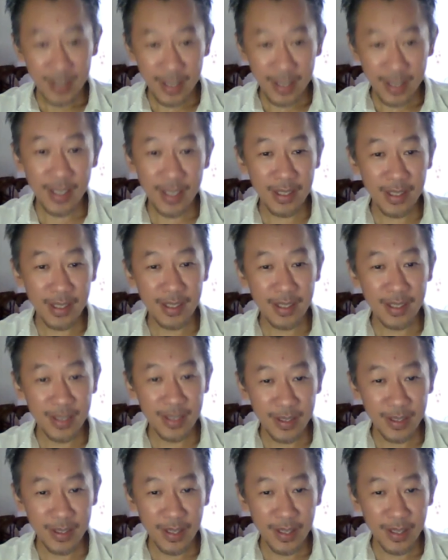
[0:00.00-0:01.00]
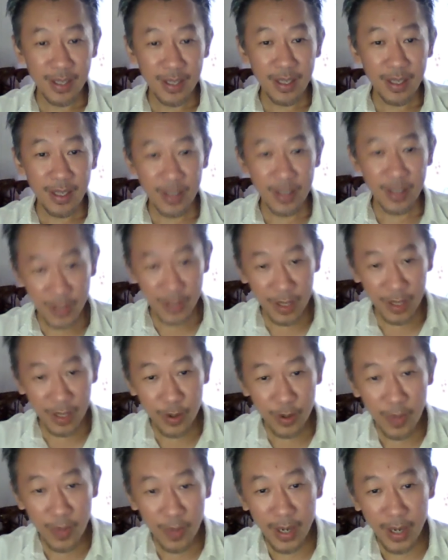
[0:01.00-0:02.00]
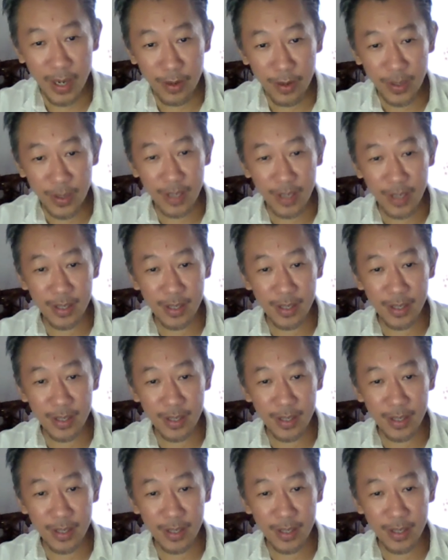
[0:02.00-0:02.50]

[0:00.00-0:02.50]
Yes. Did your mind do it?